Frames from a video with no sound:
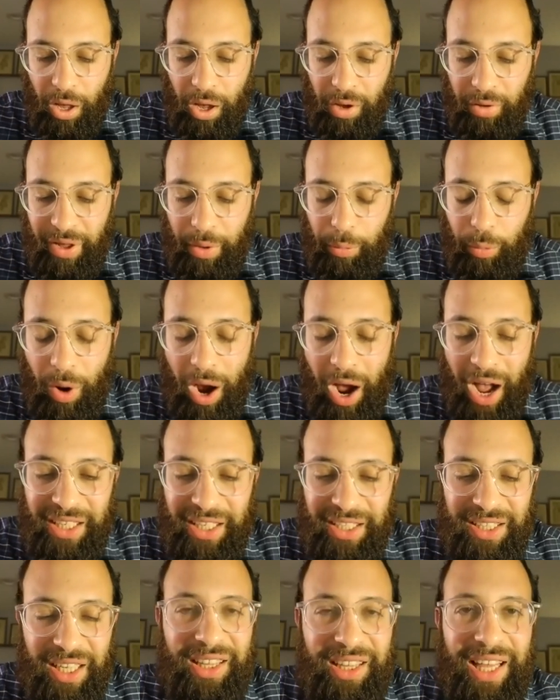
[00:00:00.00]
why is
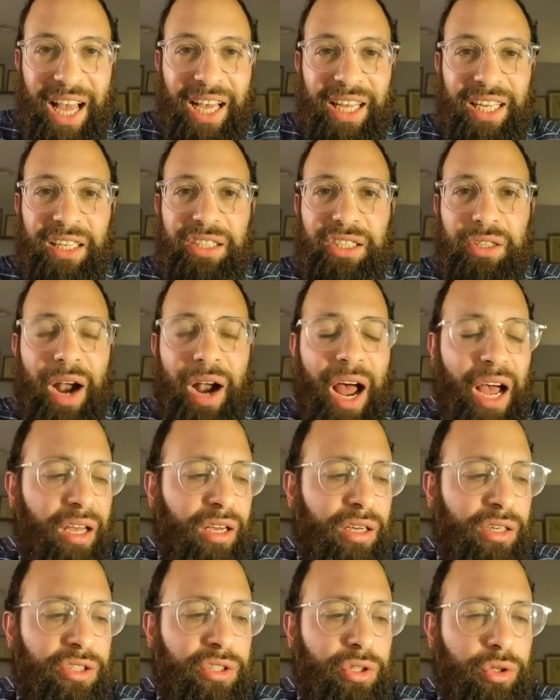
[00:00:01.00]
it that
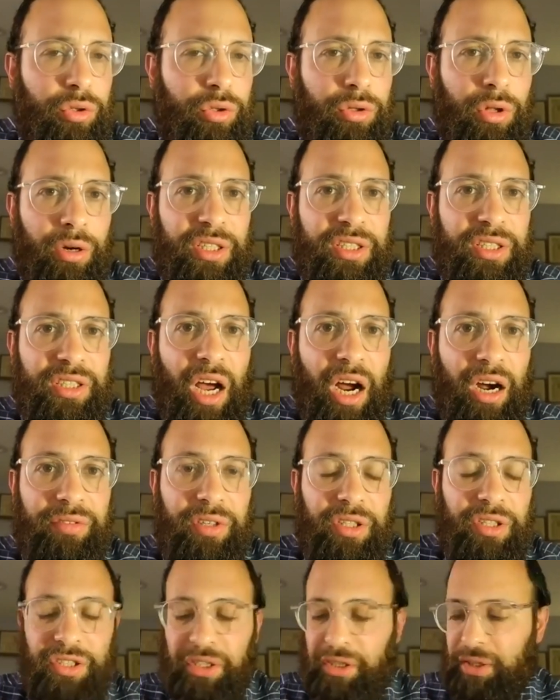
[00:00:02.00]
hisrachikus kulo
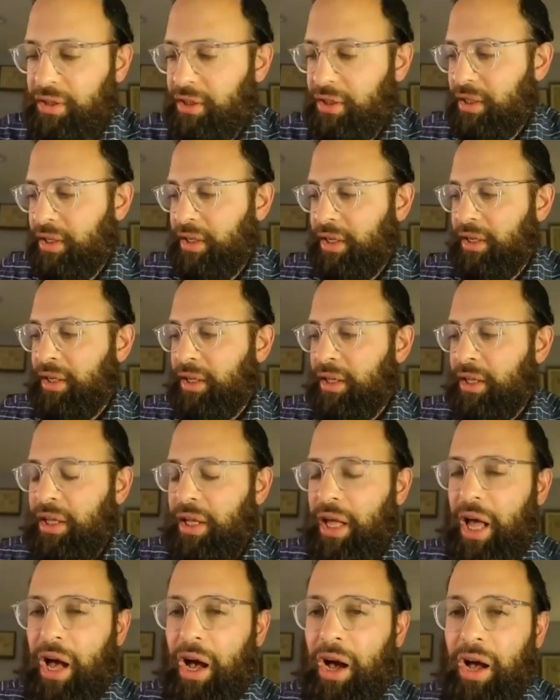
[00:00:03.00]
hiskarvus?
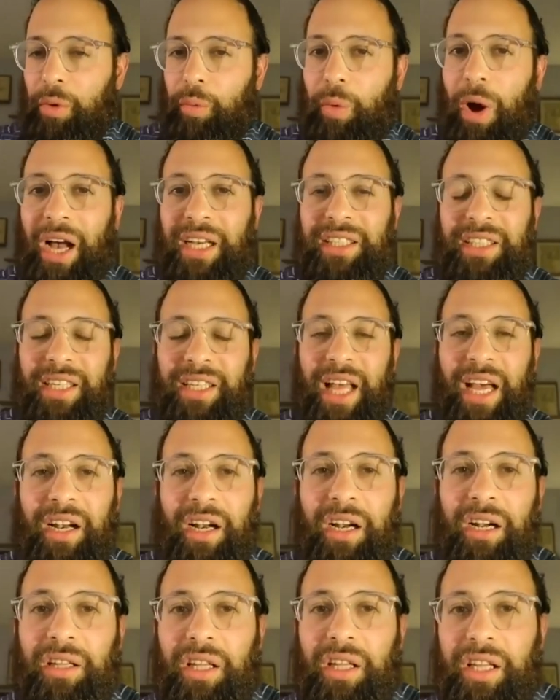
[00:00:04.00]
Why is it that an
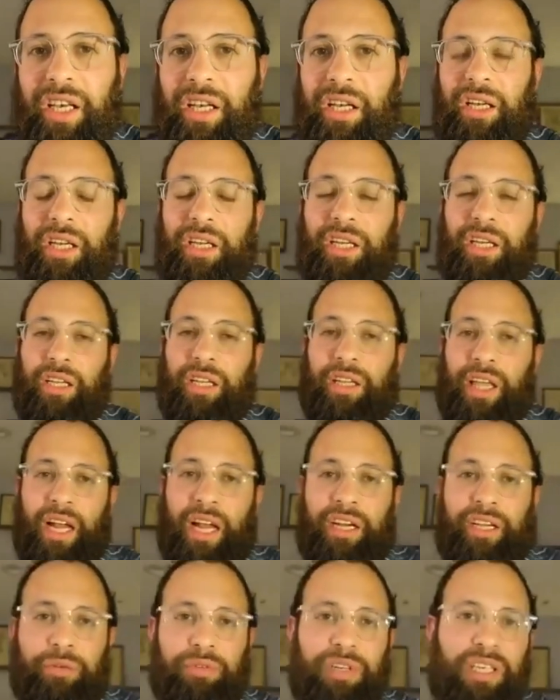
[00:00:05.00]
aliyah, that
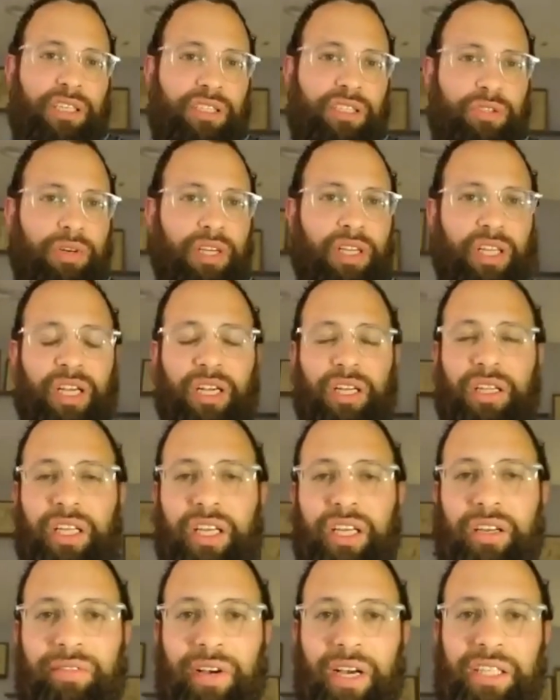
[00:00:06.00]
yerida is really an aliyah
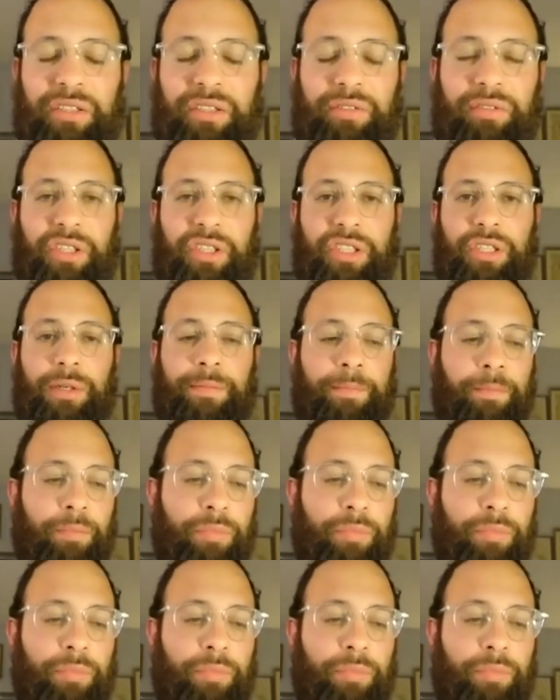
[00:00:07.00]
and vice versa?